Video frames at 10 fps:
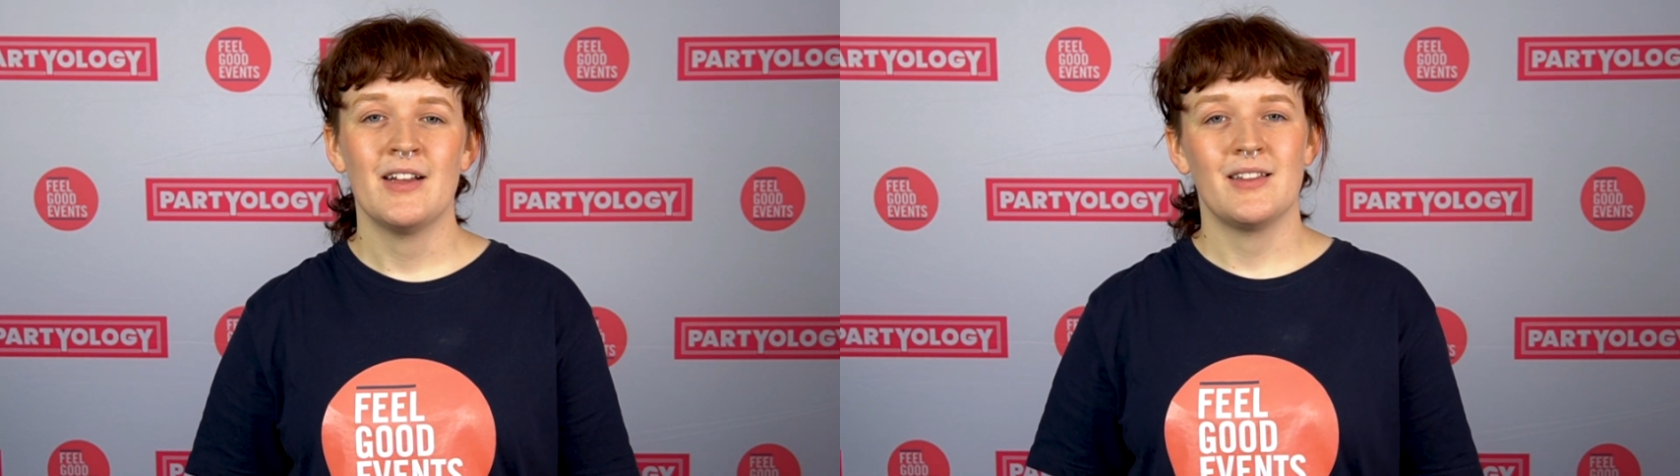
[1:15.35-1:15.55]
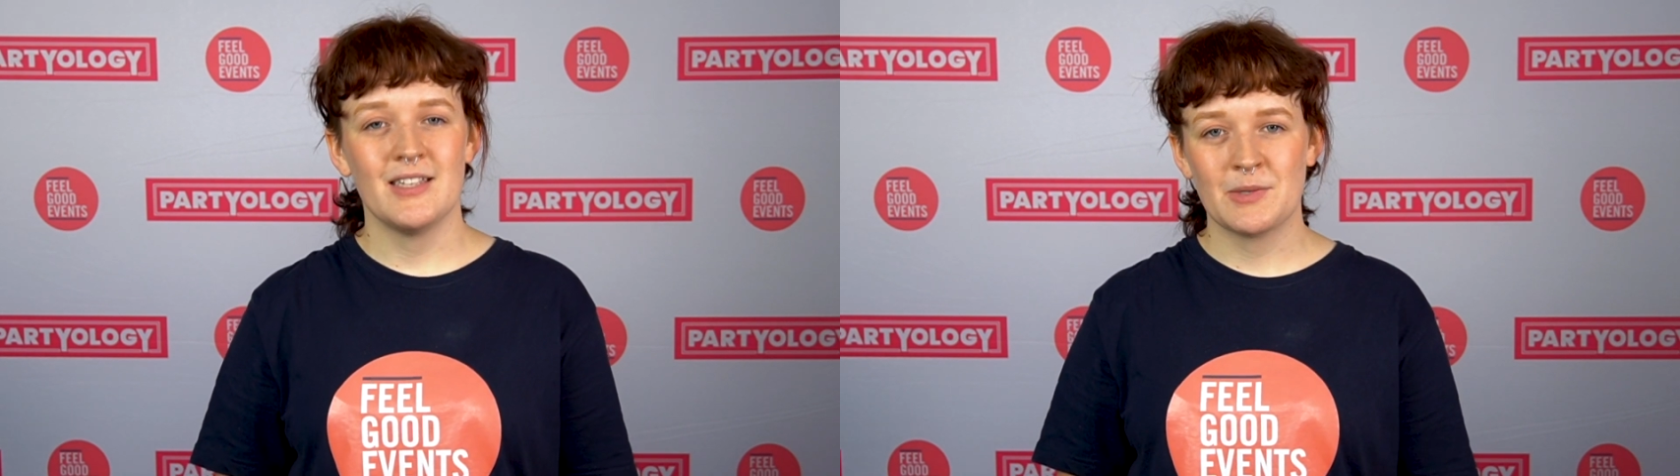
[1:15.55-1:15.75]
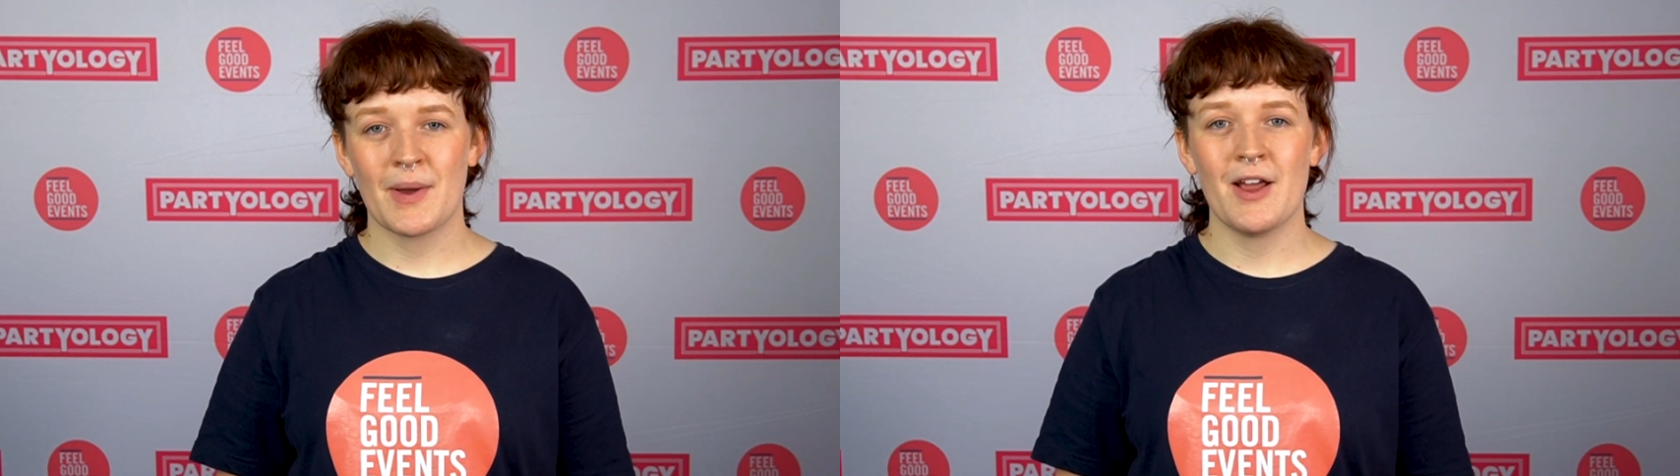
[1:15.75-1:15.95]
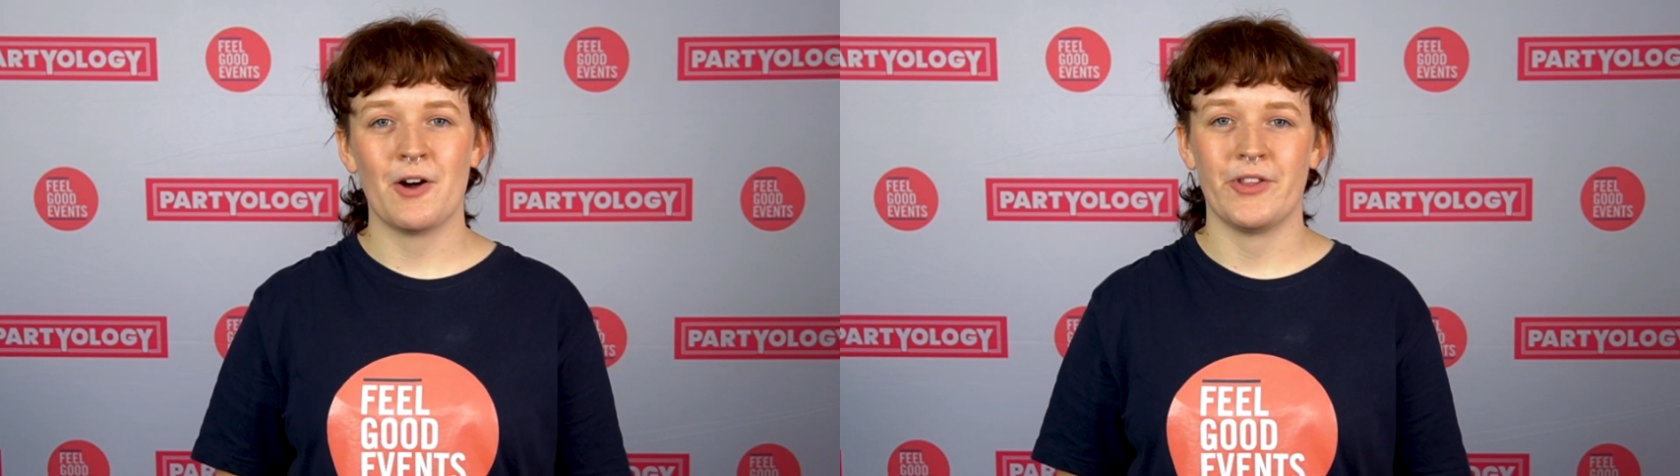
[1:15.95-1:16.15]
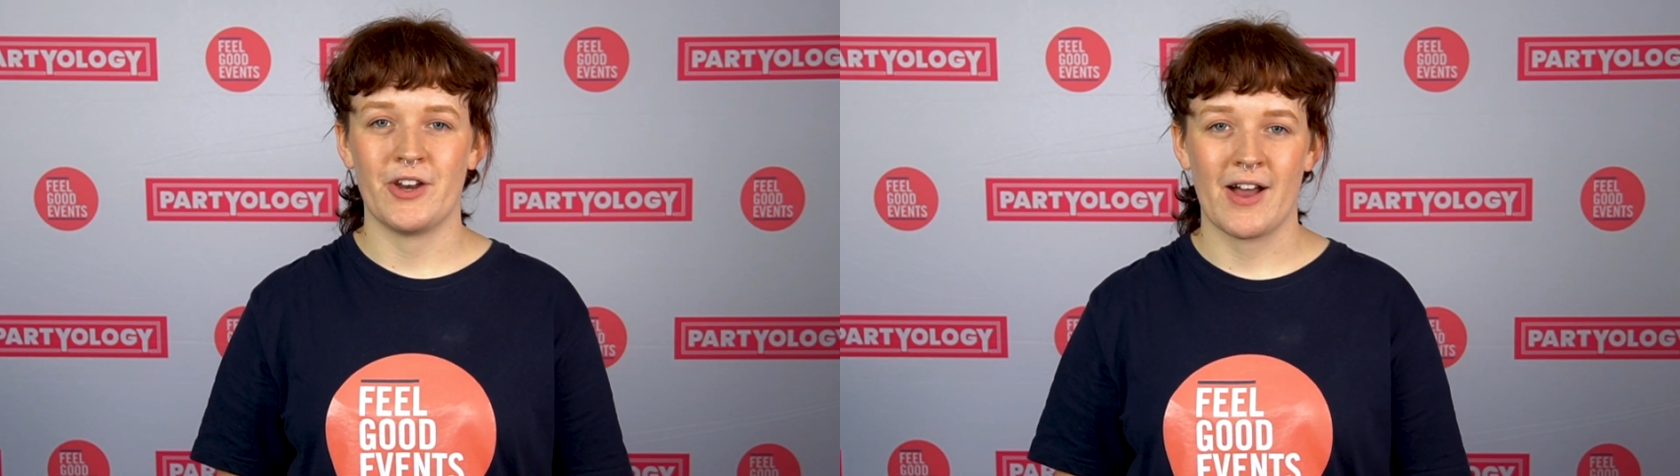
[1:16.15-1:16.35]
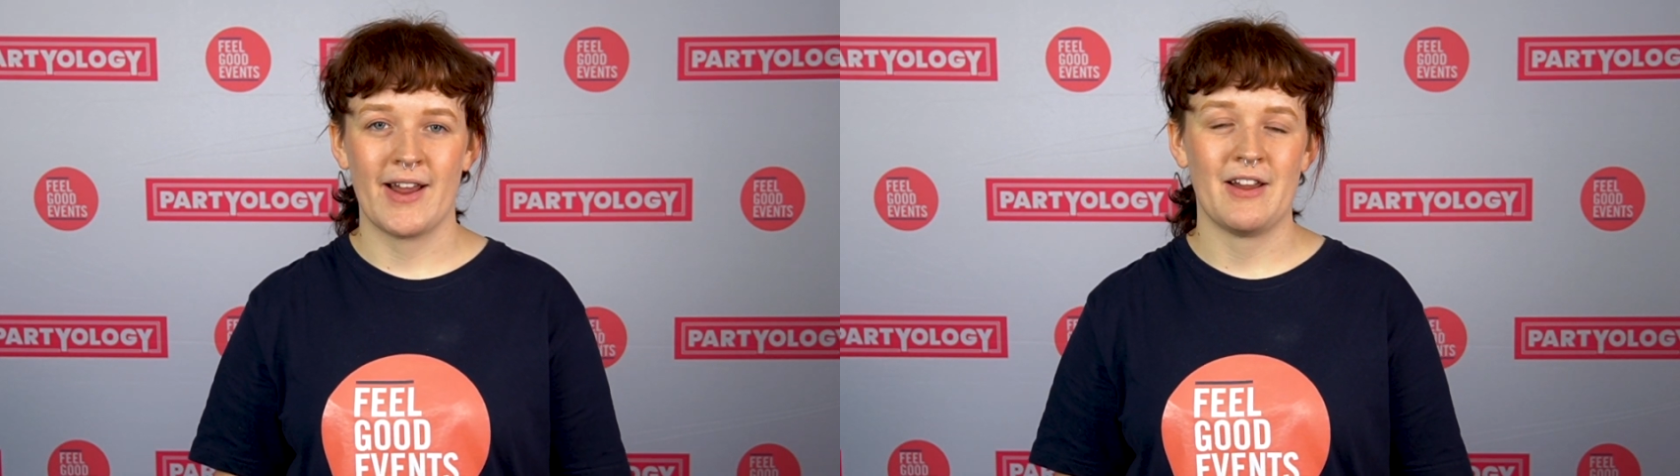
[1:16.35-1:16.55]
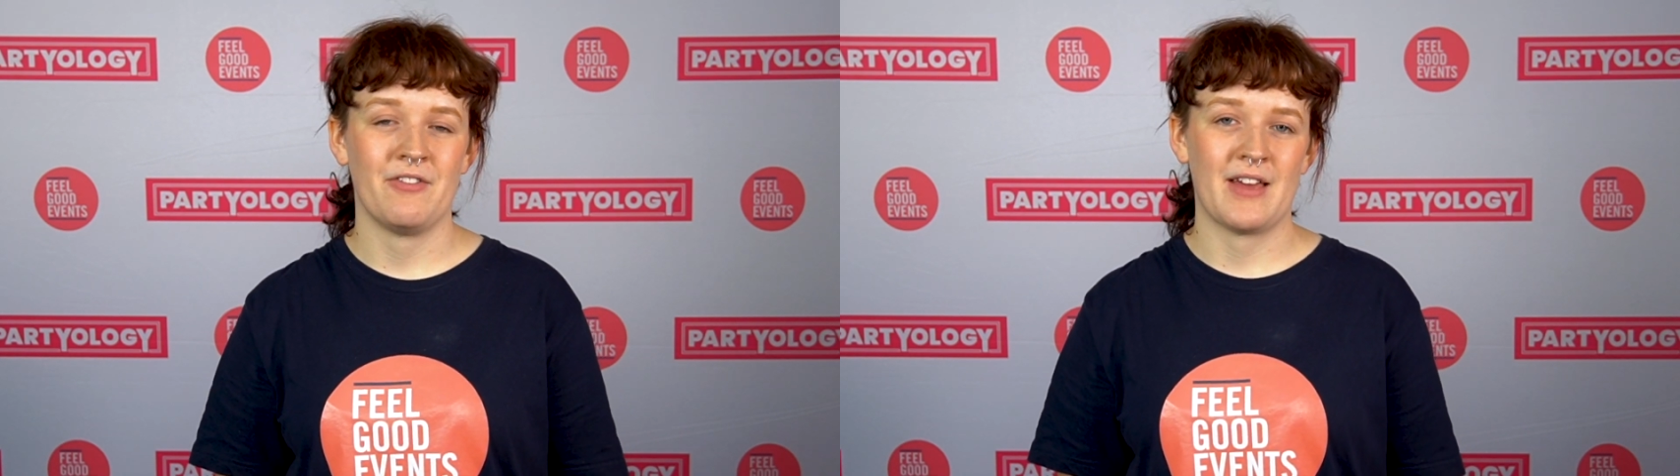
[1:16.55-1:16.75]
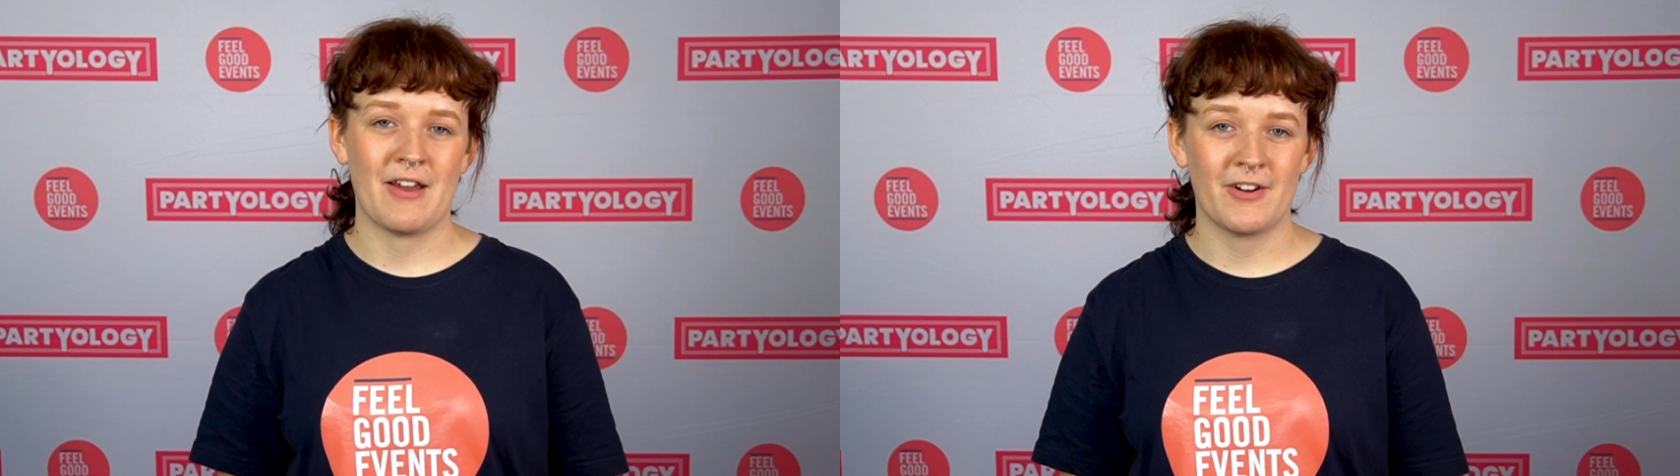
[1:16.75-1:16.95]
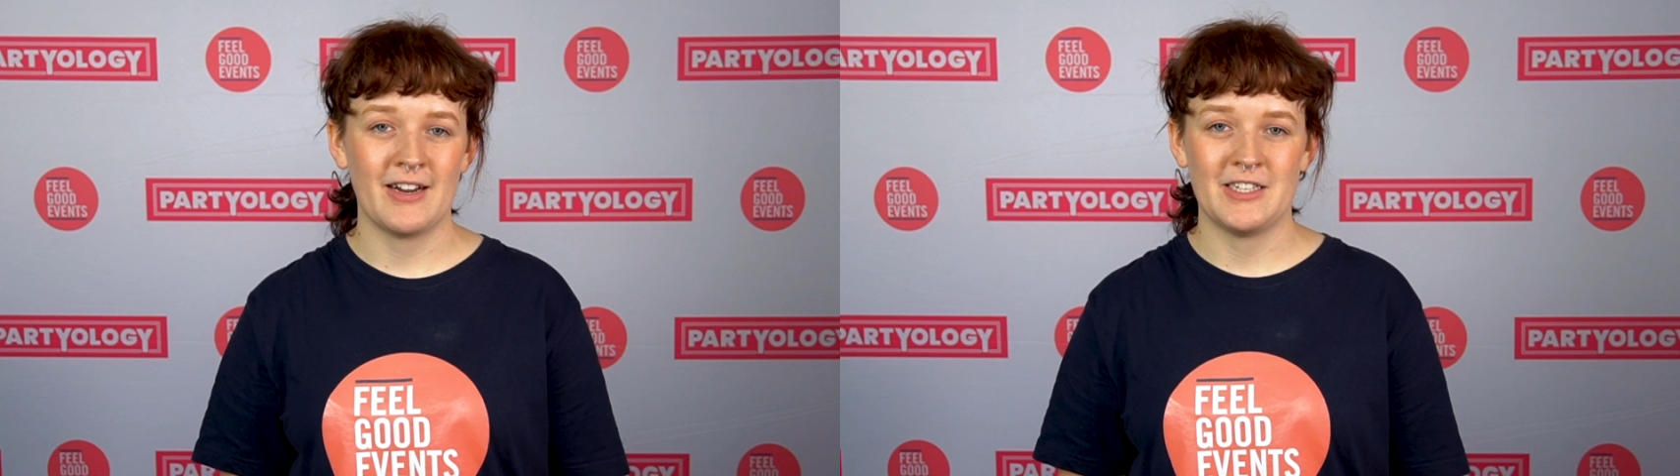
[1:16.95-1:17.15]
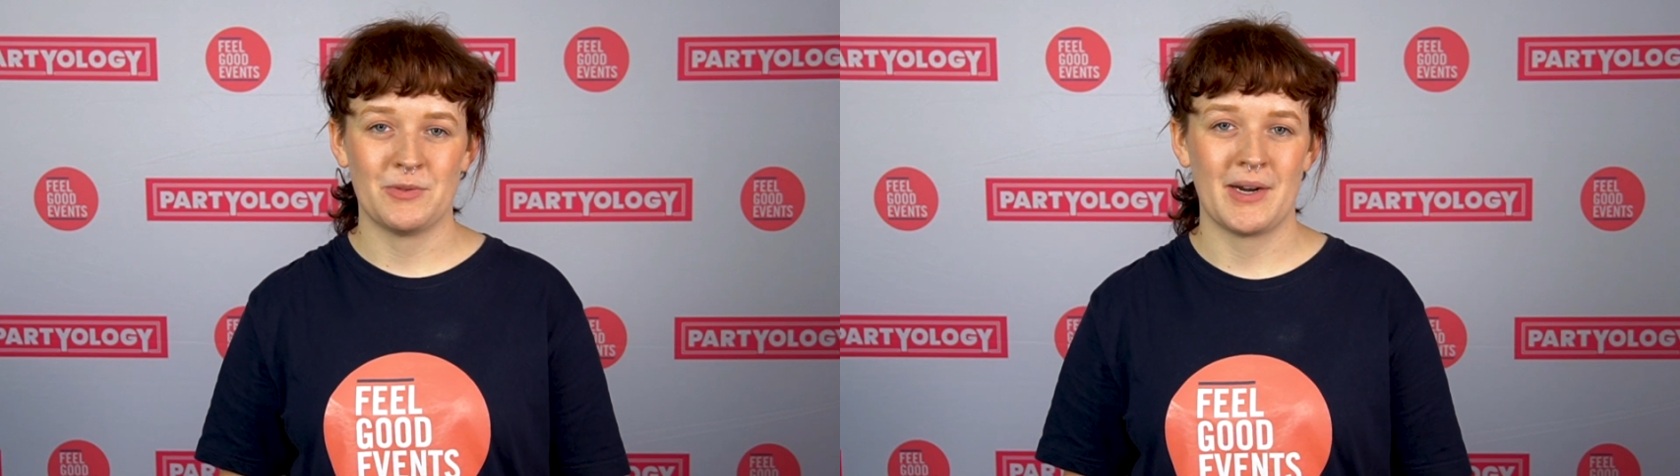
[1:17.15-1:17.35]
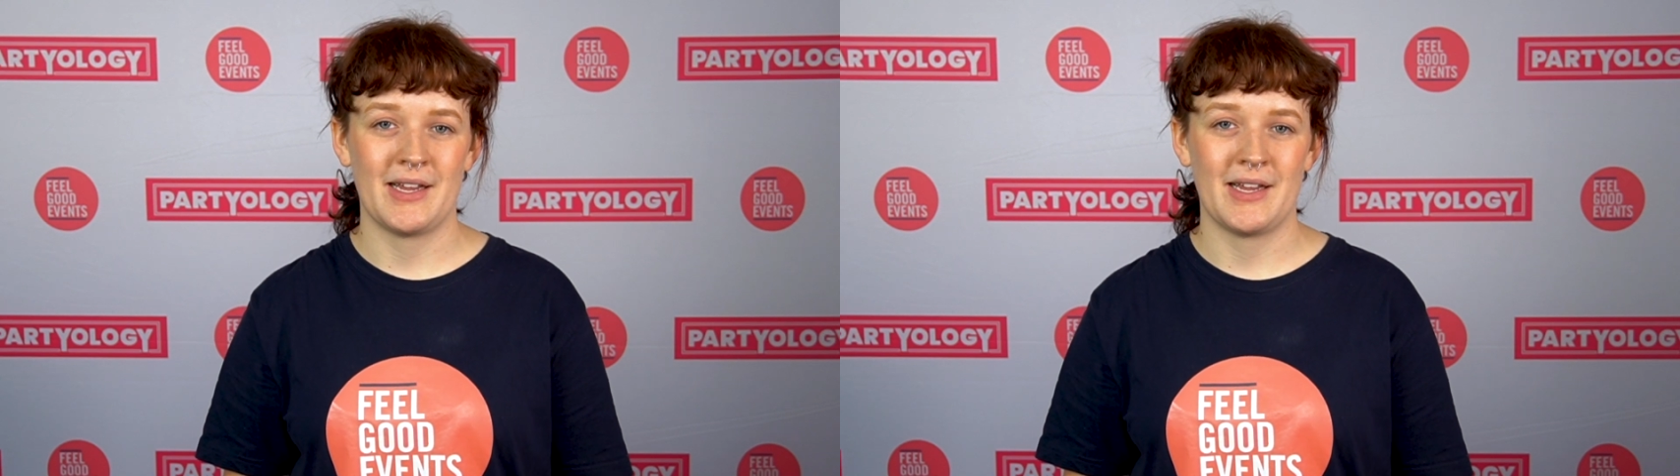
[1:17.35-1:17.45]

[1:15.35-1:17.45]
This way, on the night, if they run into